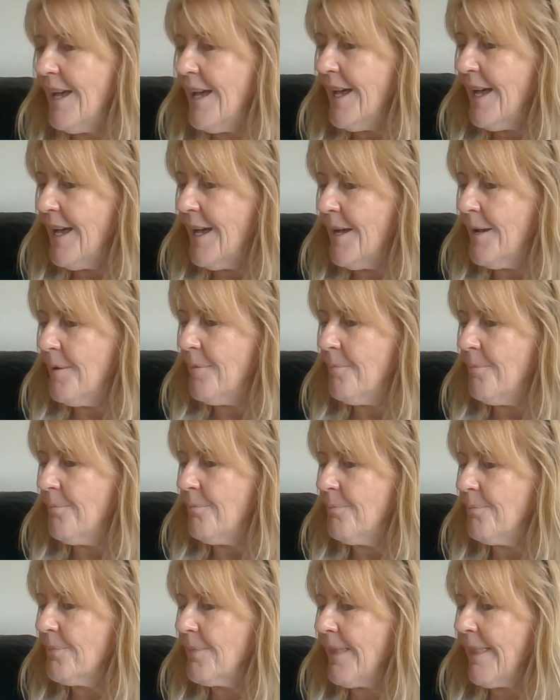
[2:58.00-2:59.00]

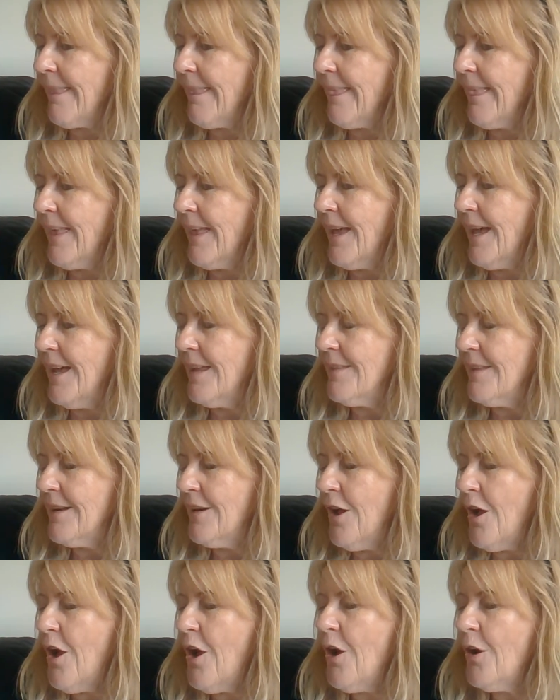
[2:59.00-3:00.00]
and then
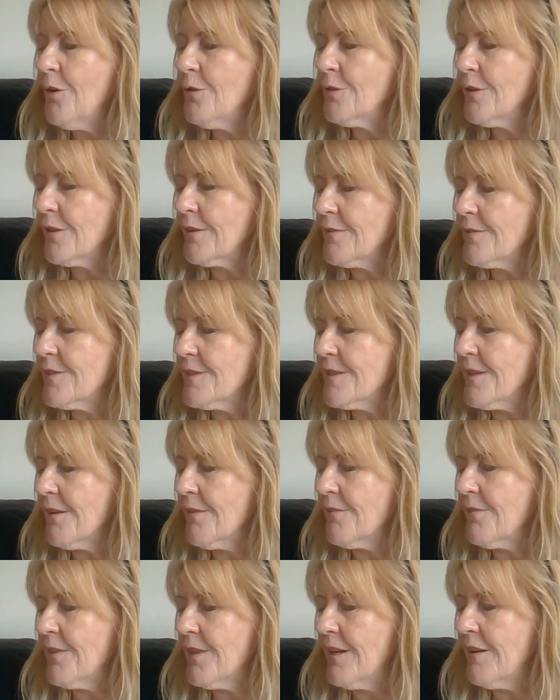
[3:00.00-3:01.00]
a whole lot of
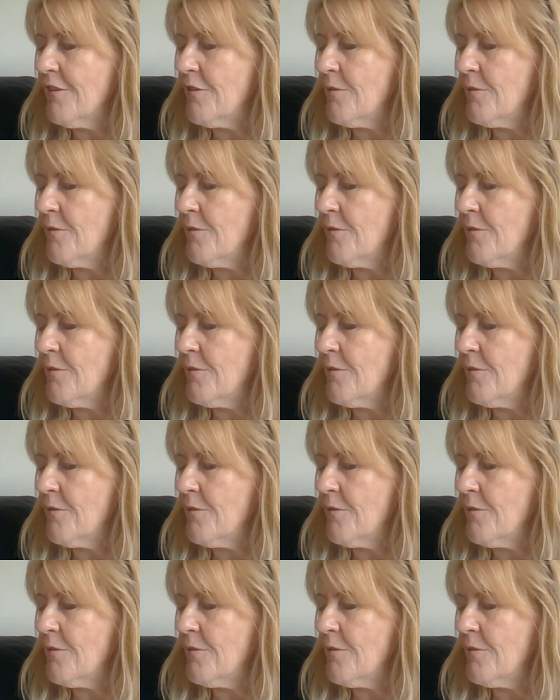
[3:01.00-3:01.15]
stuff there